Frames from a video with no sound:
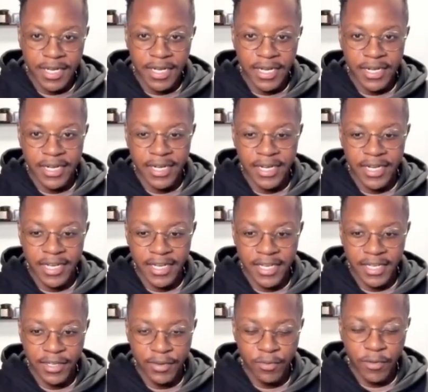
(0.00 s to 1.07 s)

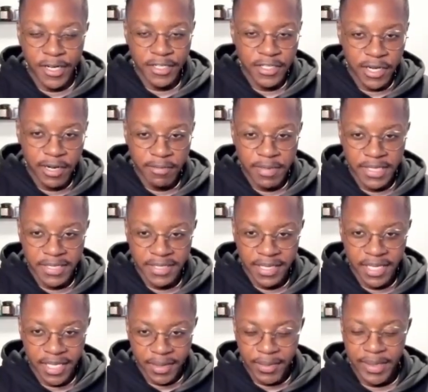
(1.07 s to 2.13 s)
I want to start out by
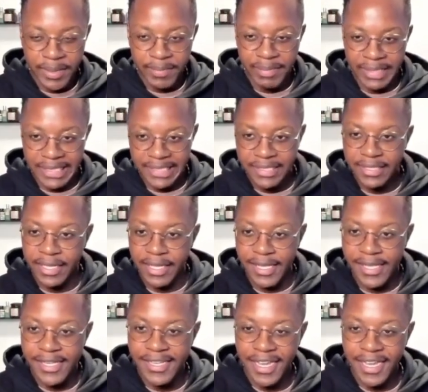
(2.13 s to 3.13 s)
saying, please stay.